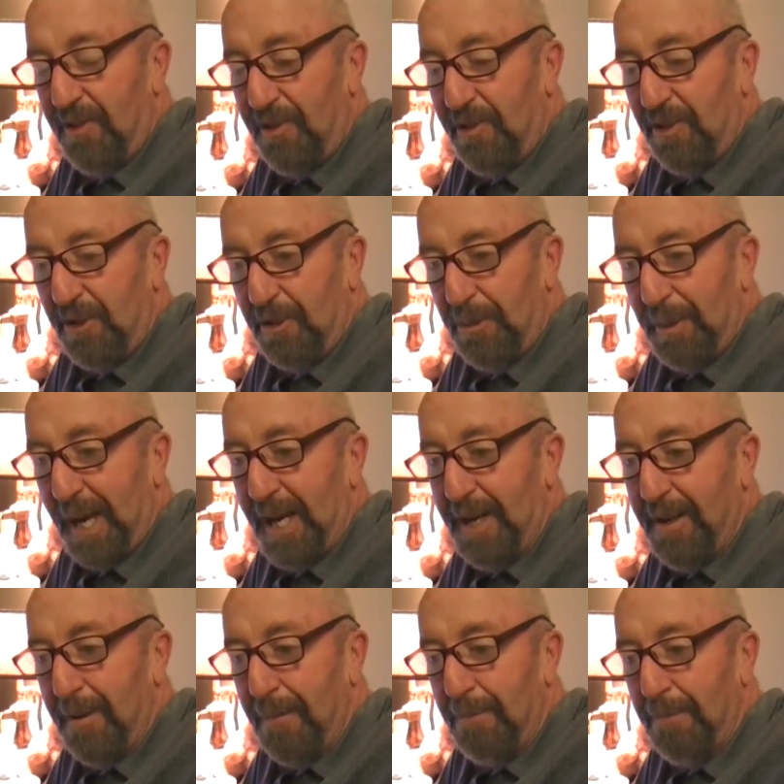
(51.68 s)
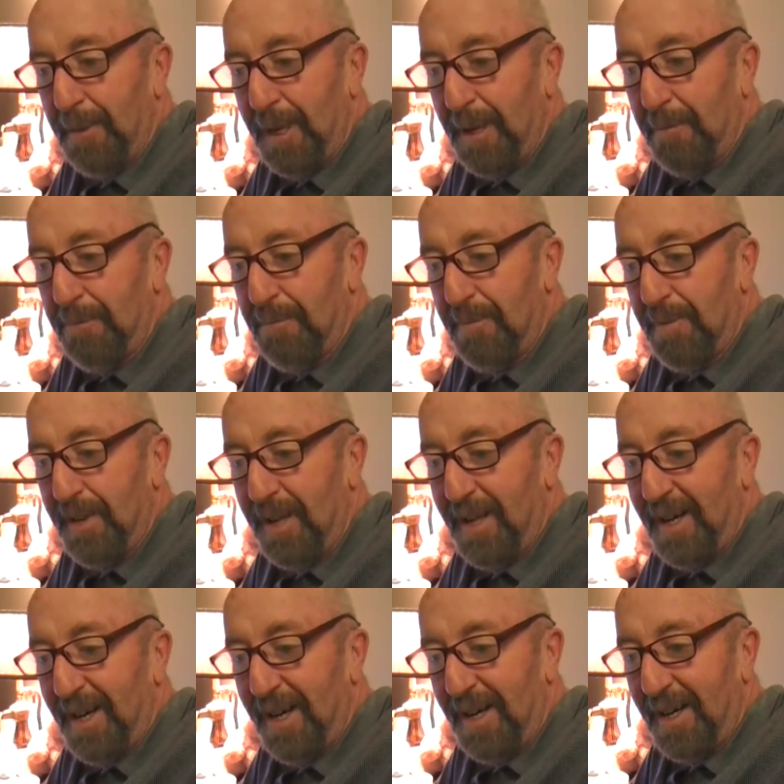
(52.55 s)
looks bad. But
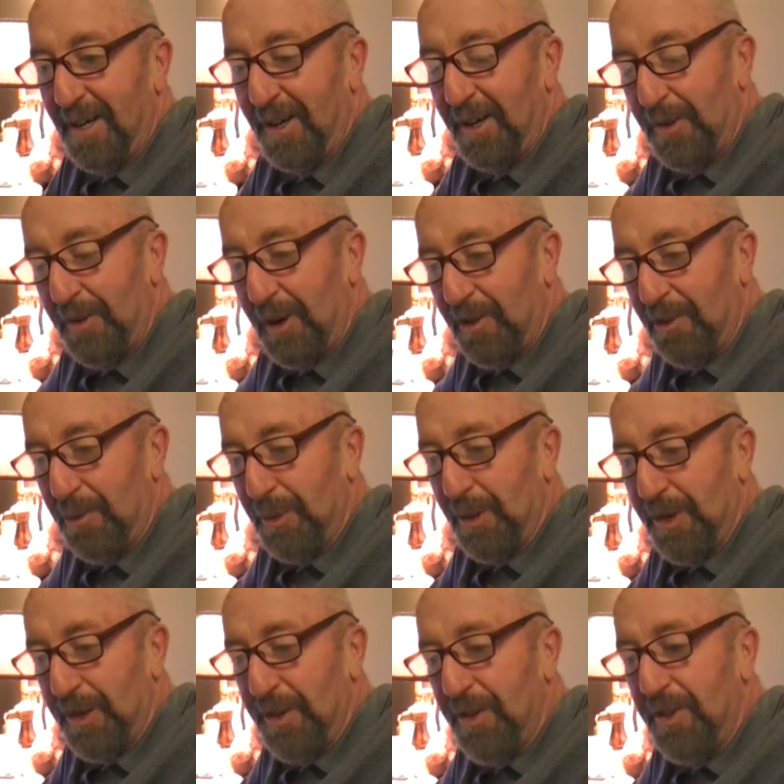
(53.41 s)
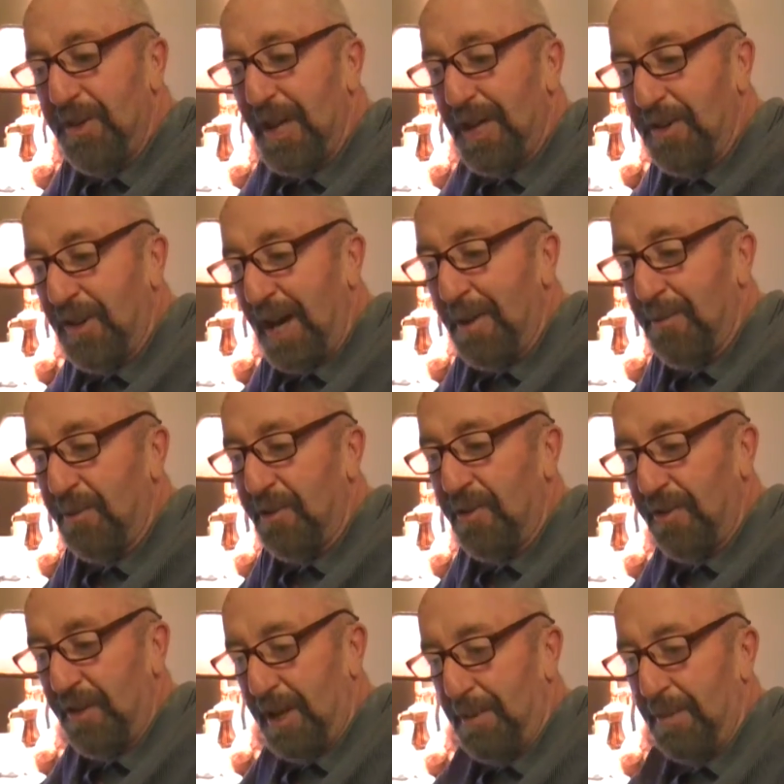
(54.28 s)
across the border, 10
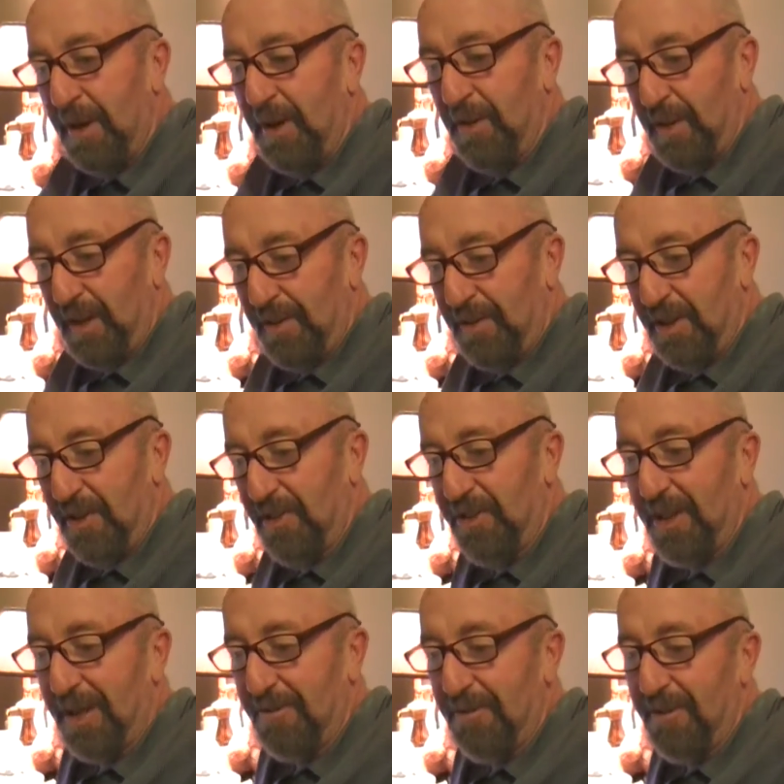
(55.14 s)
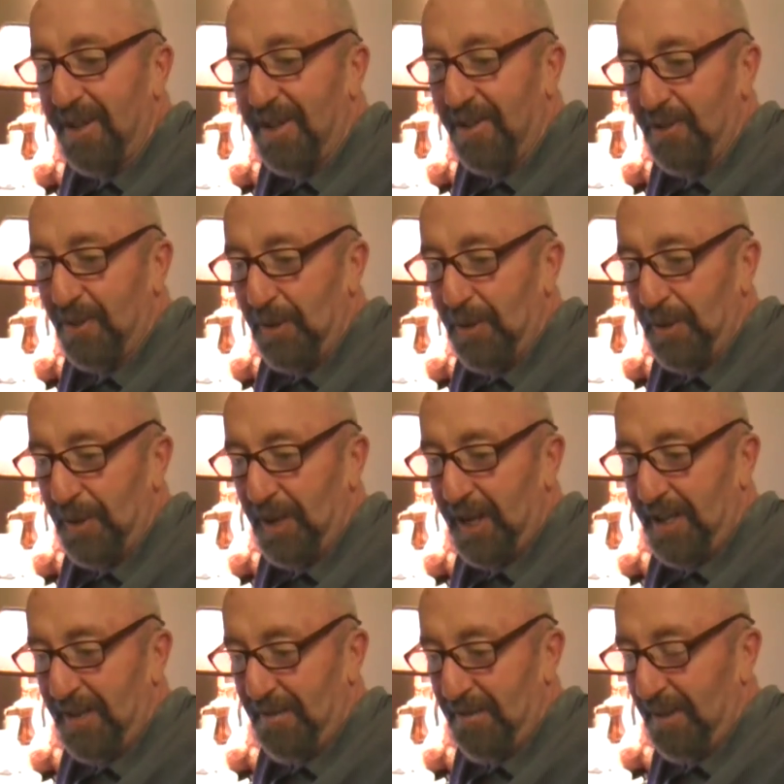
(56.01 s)
times the amount of this stuff is going
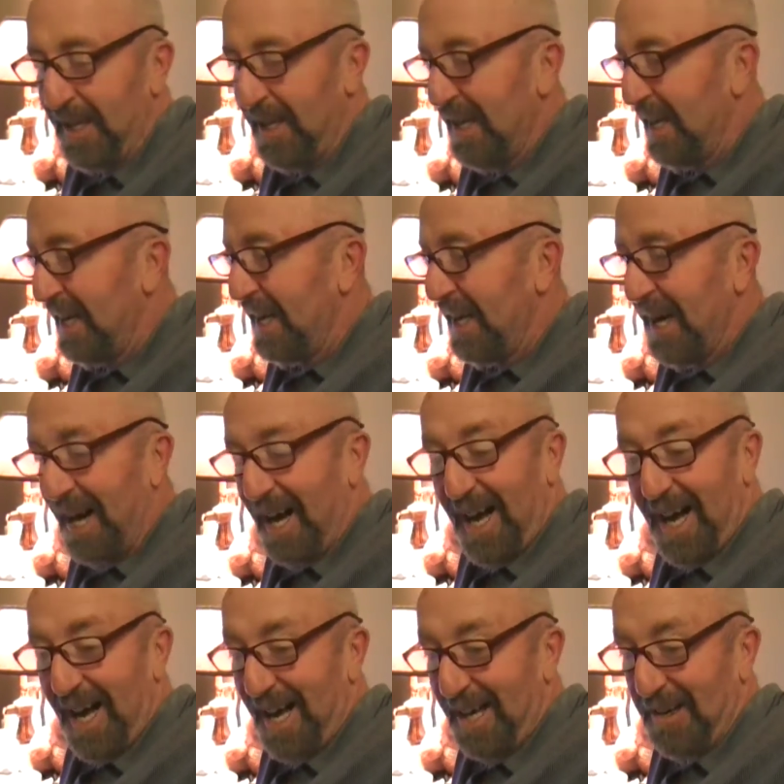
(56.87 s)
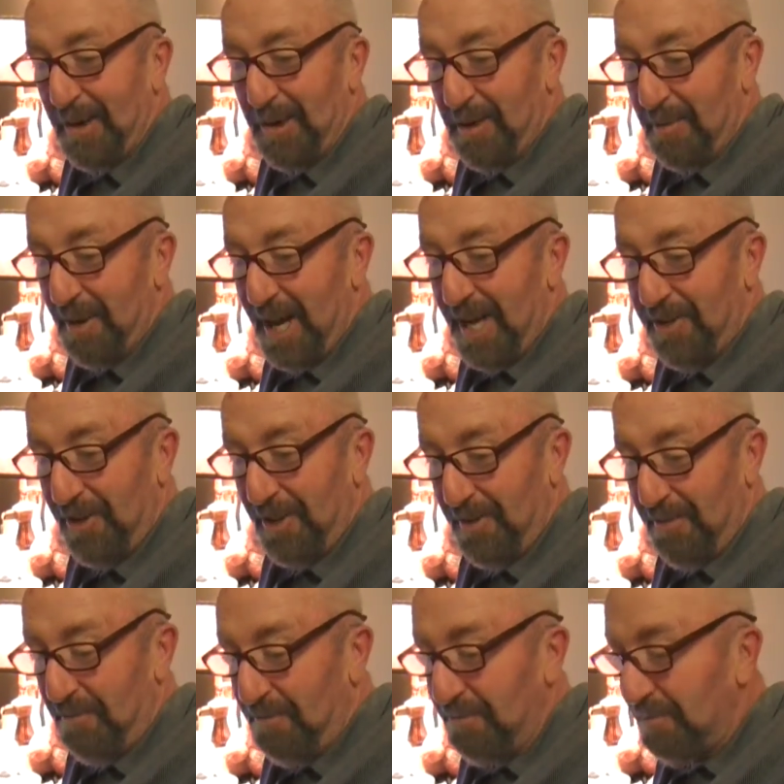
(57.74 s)
on. I couldn't
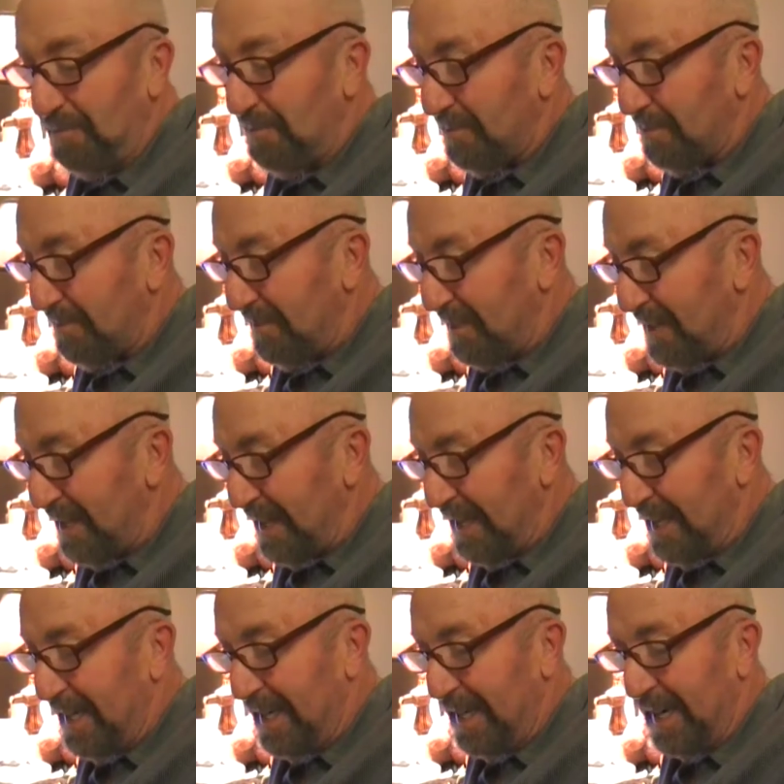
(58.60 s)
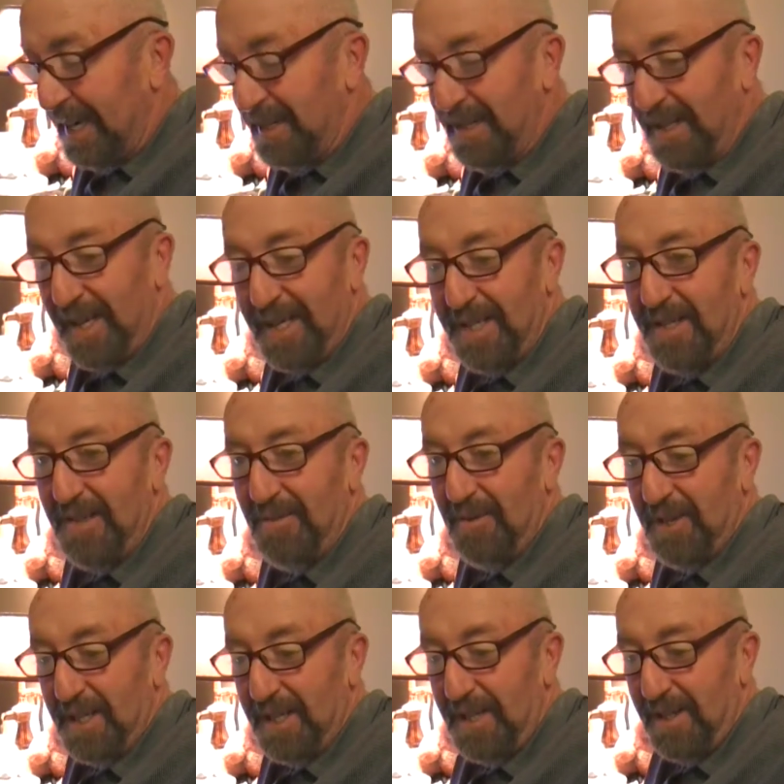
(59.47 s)
imagine. I didn't
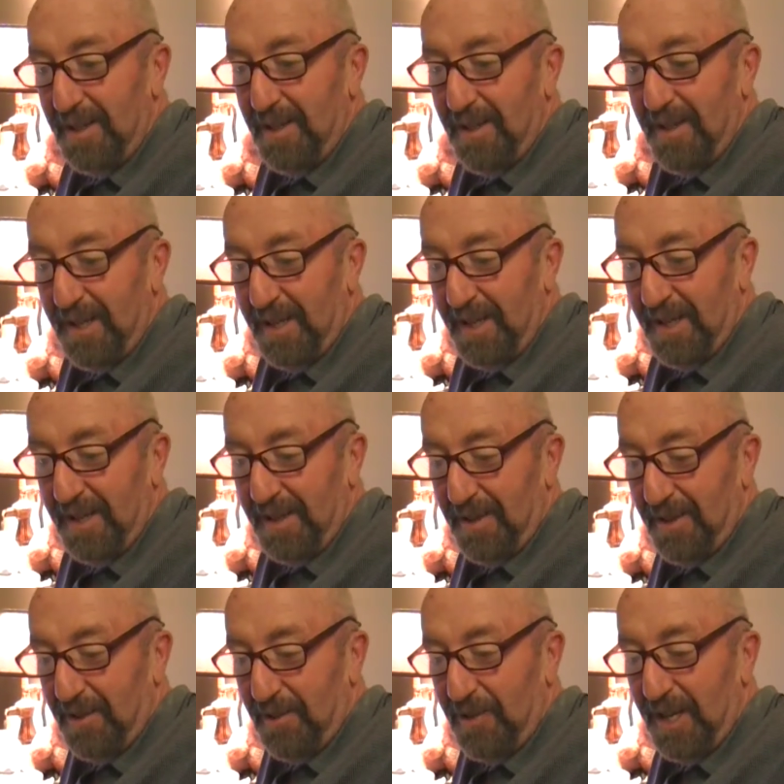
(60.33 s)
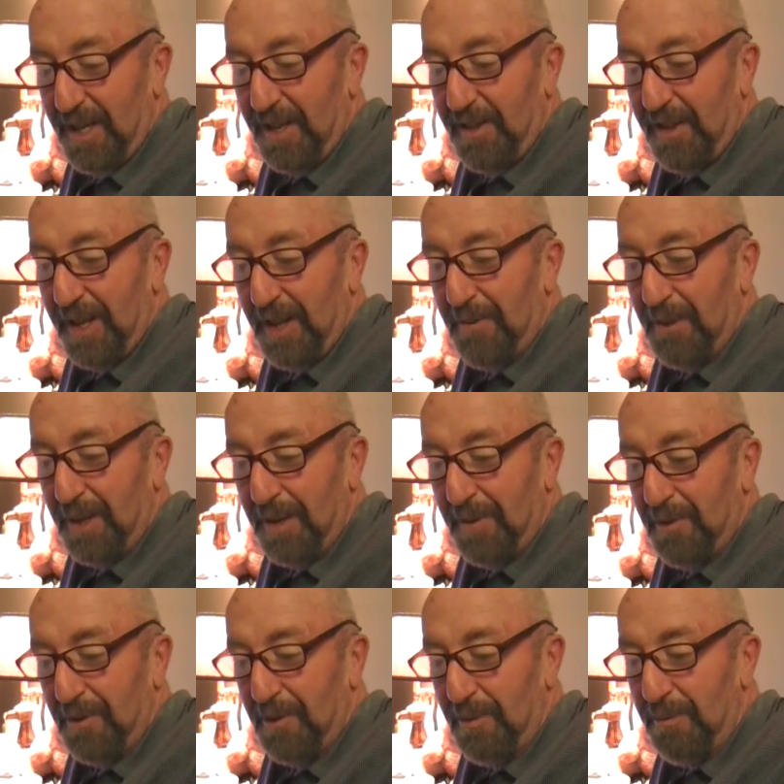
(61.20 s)
run into this kind of thing when
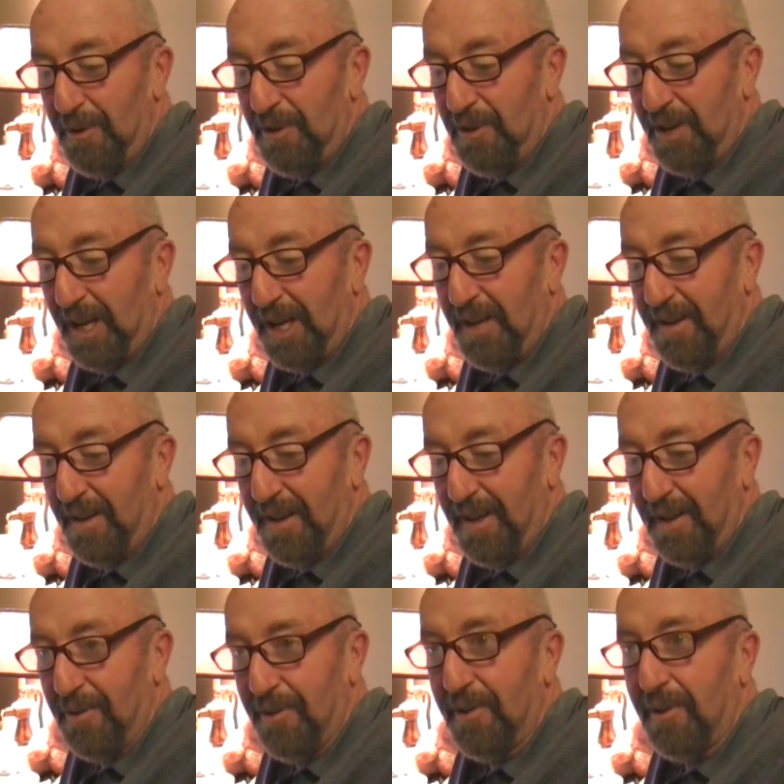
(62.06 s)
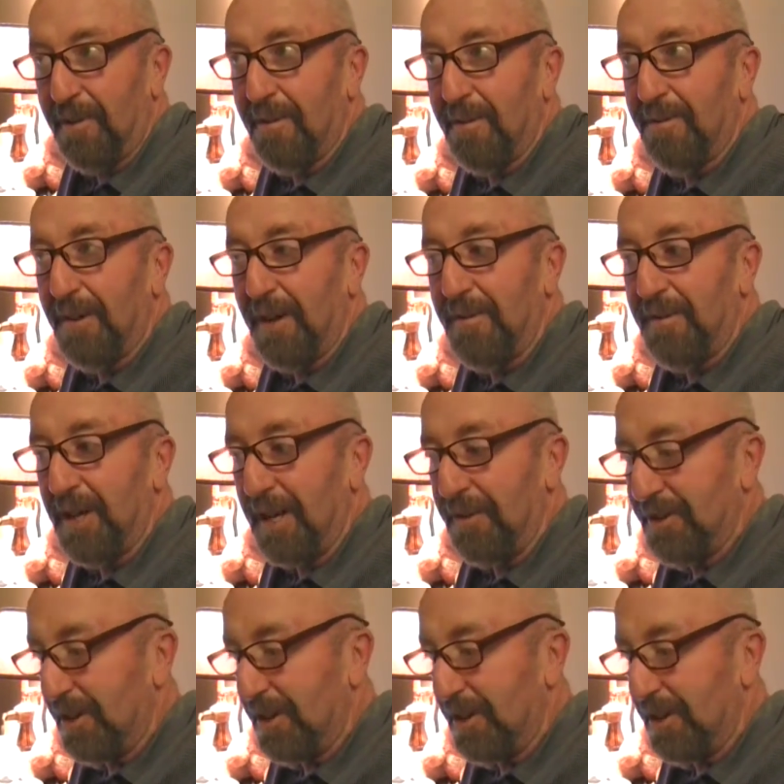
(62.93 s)
I was in Michigan. I was there 5.5